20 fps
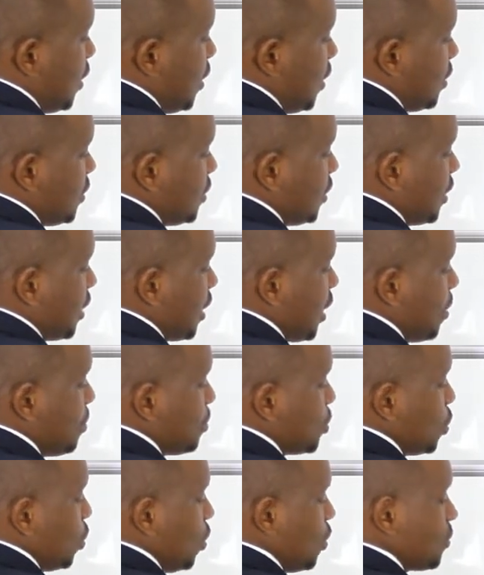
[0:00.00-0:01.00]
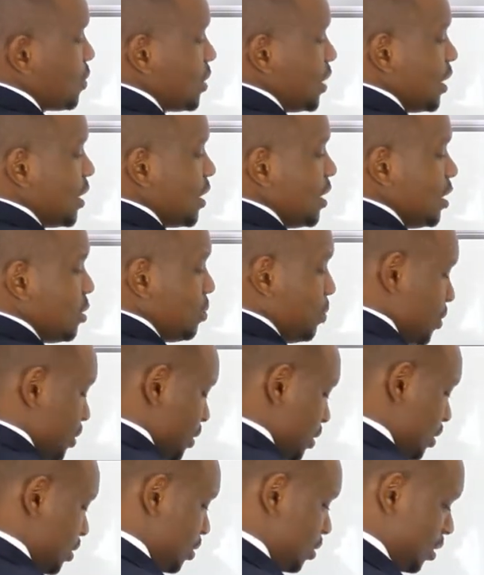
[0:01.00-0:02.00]
it will come to offset this
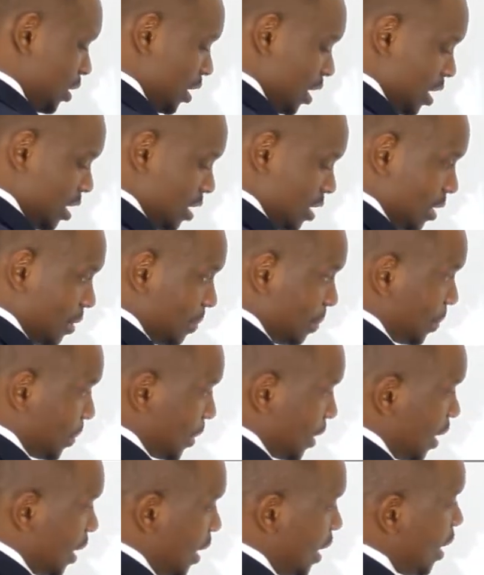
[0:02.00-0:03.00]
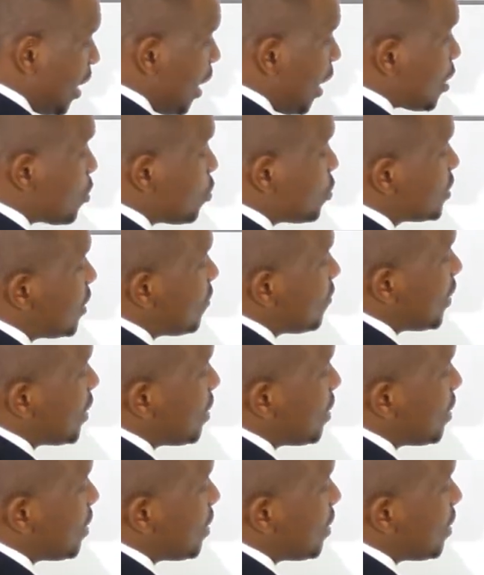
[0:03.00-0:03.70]
position here, and whatever